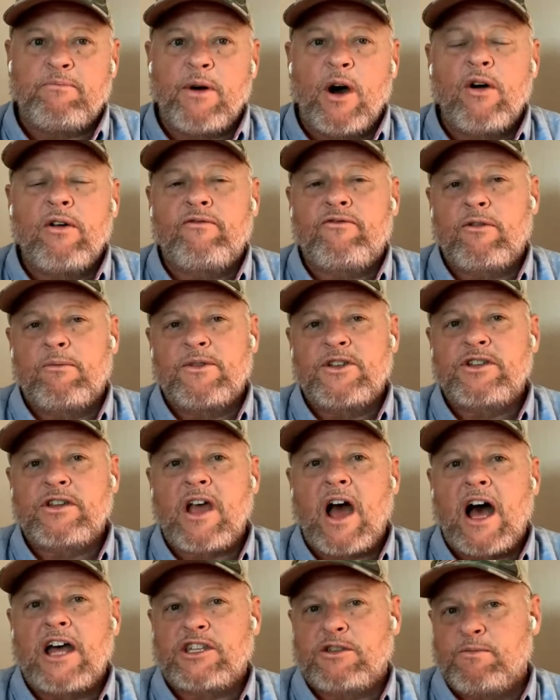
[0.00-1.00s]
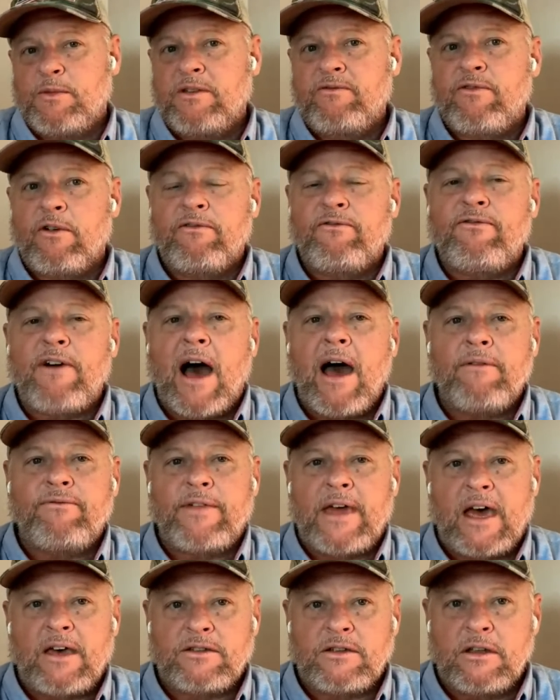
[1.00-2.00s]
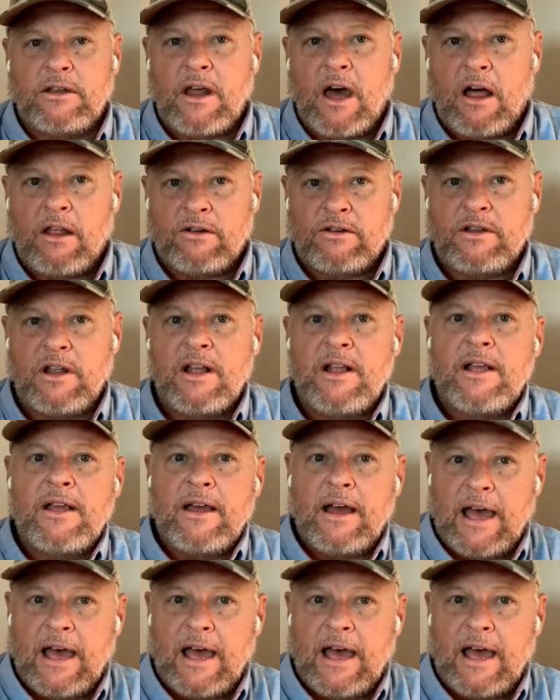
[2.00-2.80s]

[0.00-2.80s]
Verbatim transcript: a boat from a Scotsman for five thousand dollars.